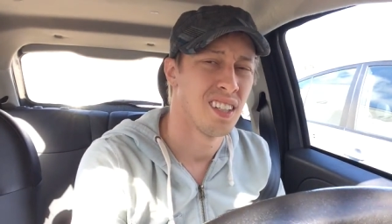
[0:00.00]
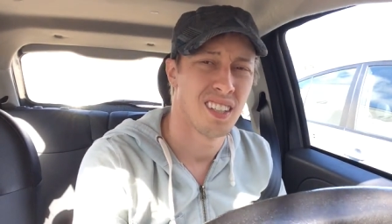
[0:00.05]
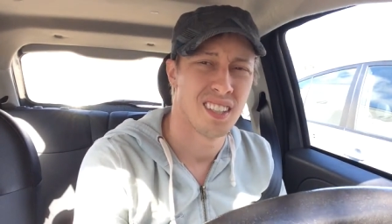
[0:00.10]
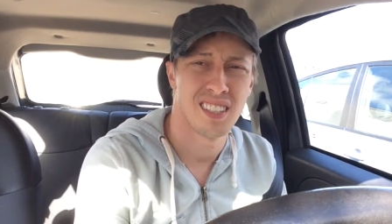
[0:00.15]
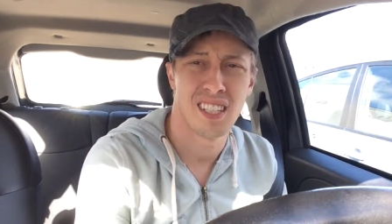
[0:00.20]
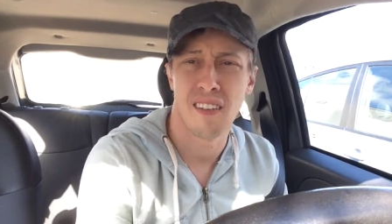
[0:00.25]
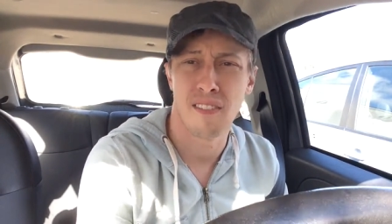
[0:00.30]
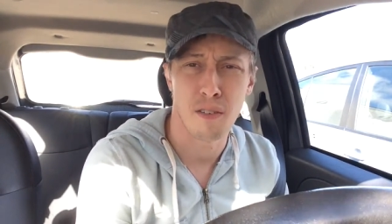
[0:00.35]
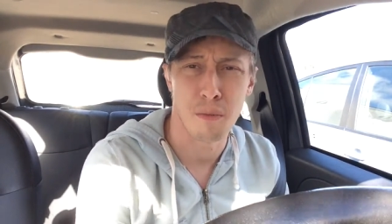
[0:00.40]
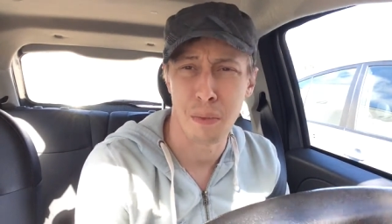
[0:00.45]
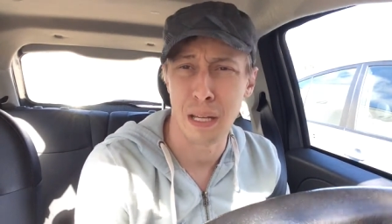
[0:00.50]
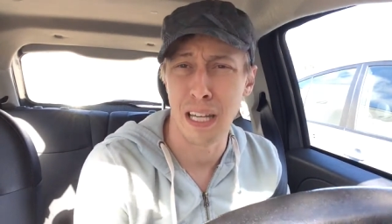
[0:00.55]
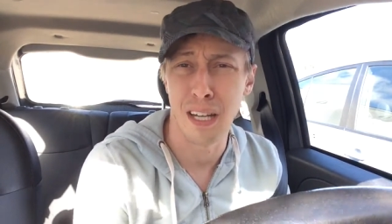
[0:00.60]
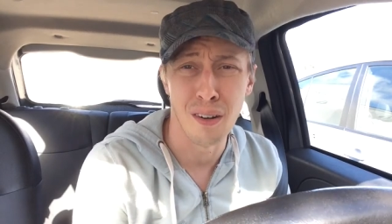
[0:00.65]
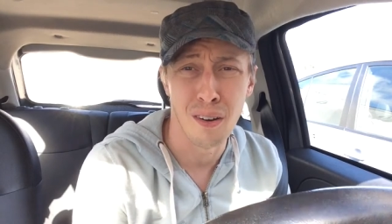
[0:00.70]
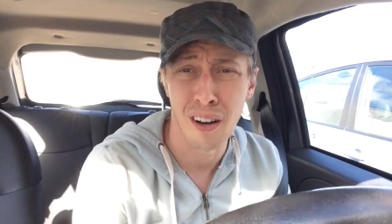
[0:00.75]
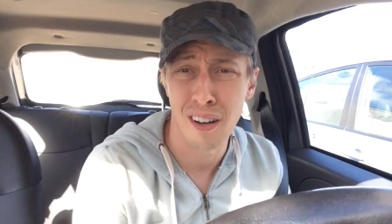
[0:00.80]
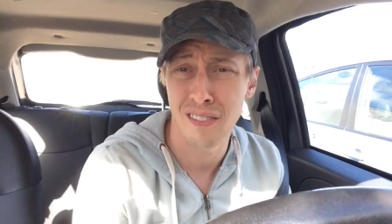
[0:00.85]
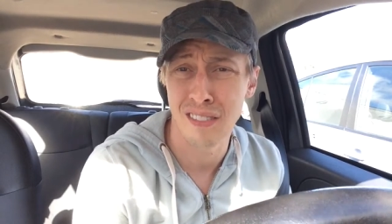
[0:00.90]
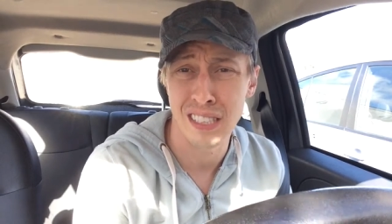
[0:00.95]
except for me,
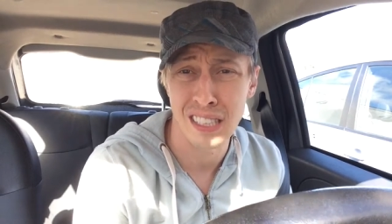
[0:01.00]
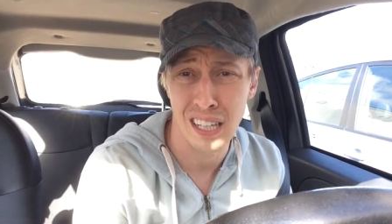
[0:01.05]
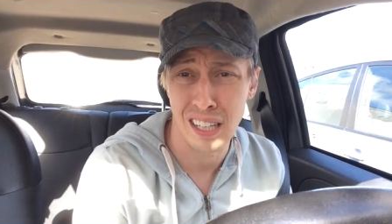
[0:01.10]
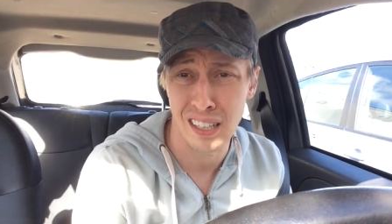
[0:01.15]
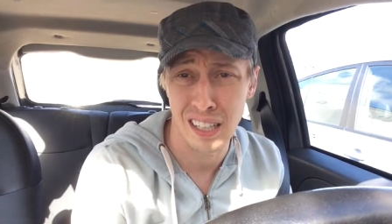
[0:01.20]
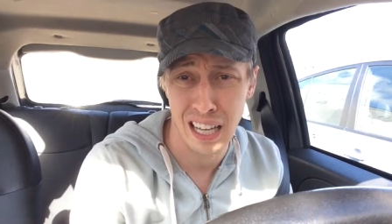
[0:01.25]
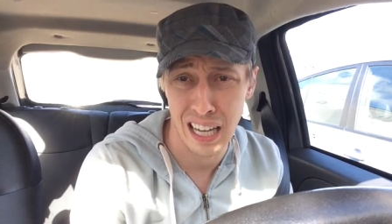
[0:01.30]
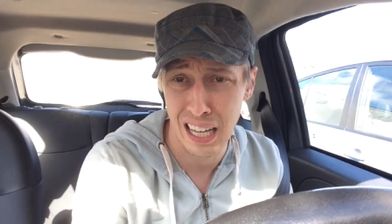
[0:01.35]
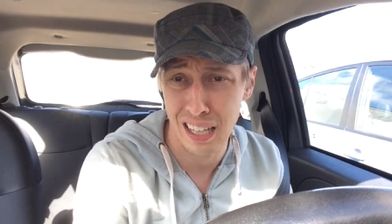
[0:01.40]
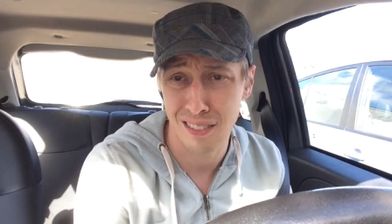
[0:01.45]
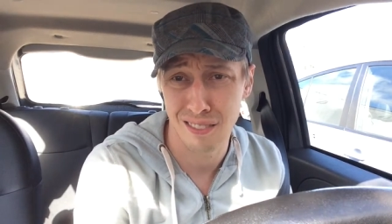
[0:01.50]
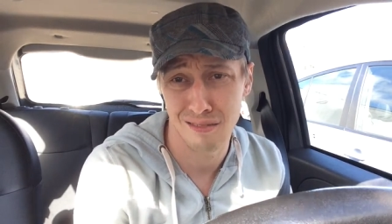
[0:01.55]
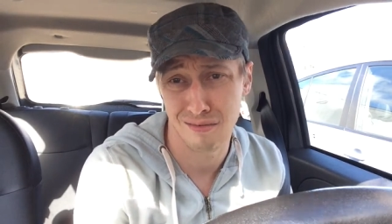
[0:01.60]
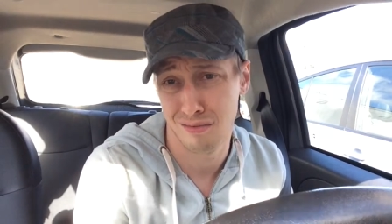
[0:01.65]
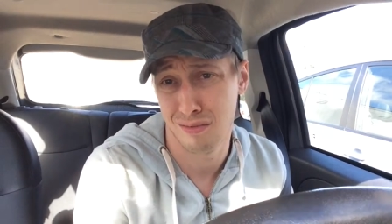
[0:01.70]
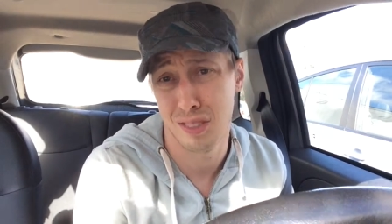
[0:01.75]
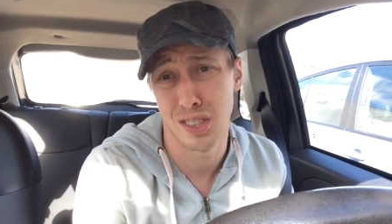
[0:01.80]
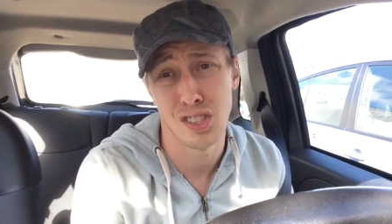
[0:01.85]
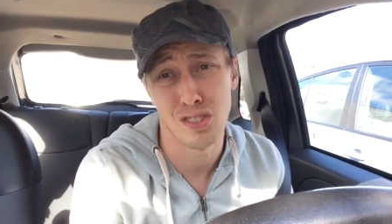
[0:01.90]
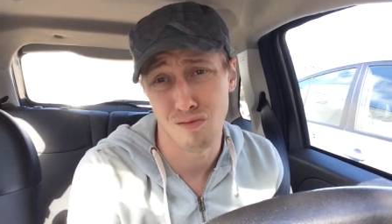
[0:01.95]
who haven't done
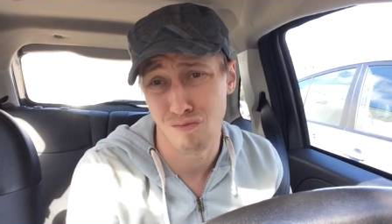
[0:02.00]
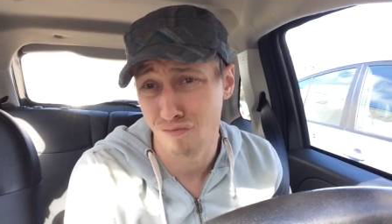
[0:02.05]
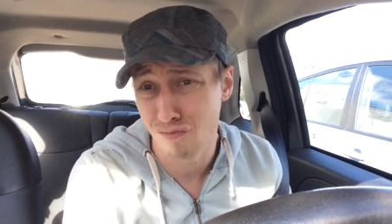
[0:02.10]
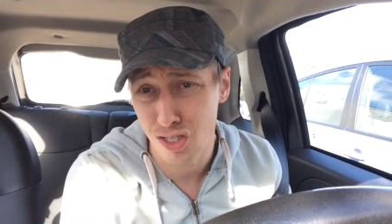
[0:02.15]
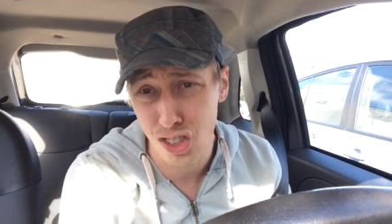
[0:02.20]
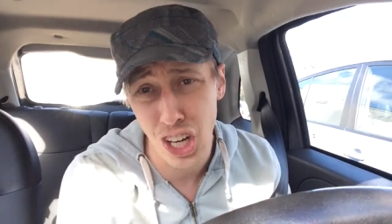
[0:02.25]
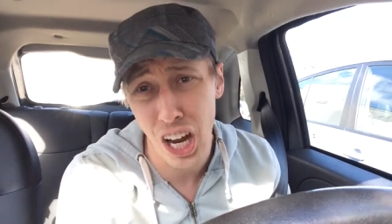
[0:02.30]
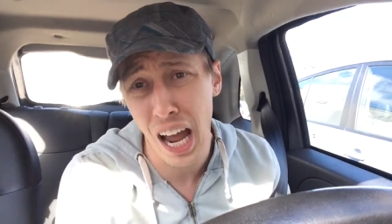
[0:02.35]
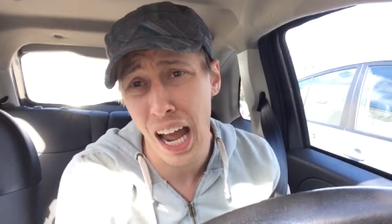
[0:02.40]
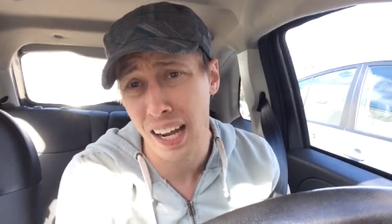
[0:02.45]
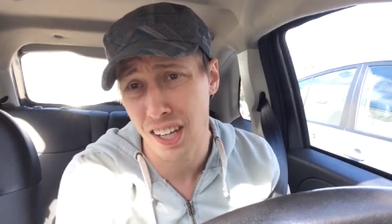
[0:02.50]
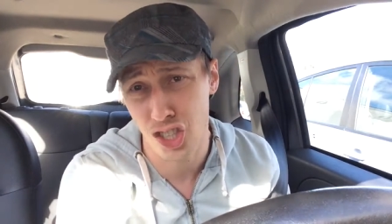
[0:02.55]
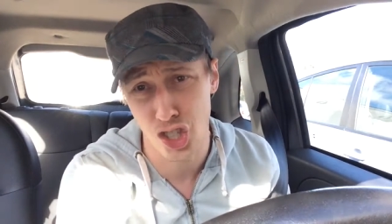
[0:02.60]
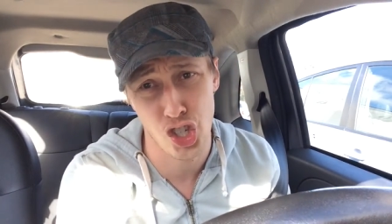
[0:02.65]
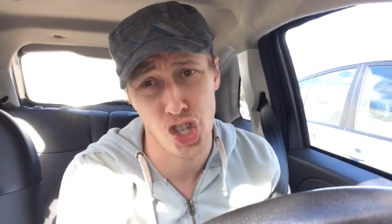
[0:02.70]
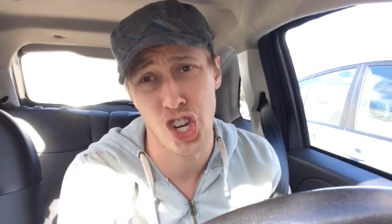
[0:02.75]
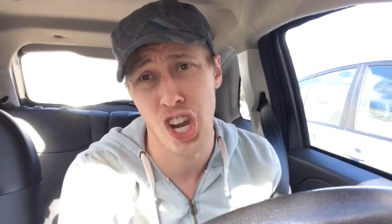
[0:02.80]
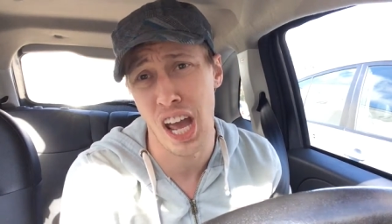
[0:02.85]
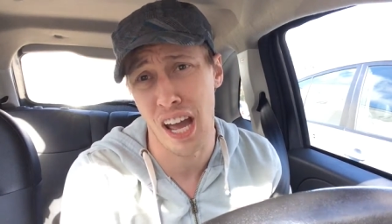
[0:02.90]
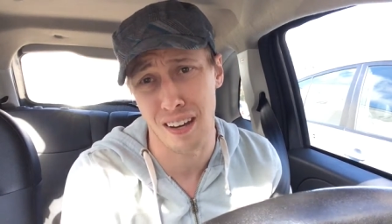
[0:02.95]
jack
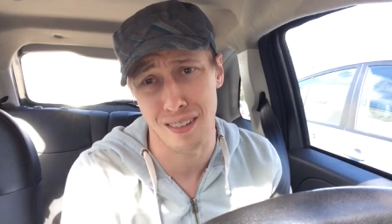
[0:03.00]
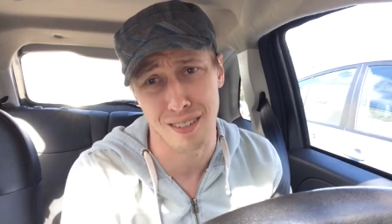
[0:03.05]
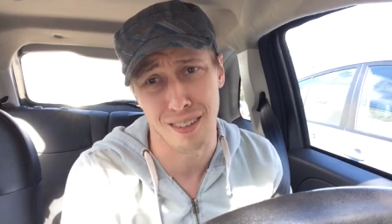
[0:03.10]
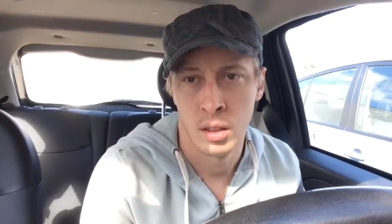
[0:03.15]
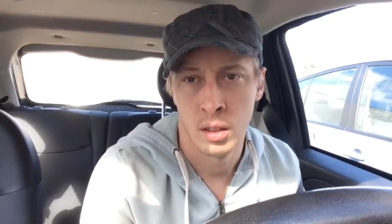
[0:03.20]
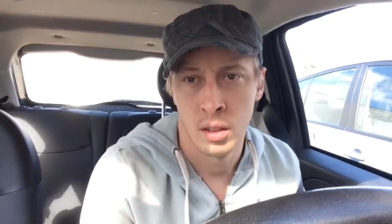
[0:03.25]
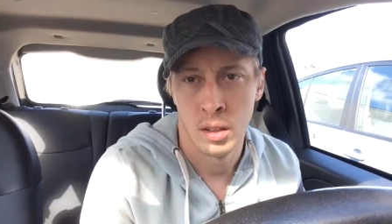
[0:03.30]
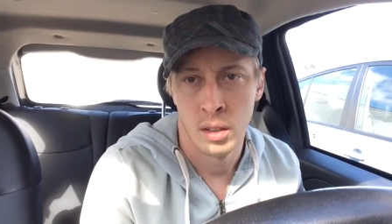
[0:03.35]
shit.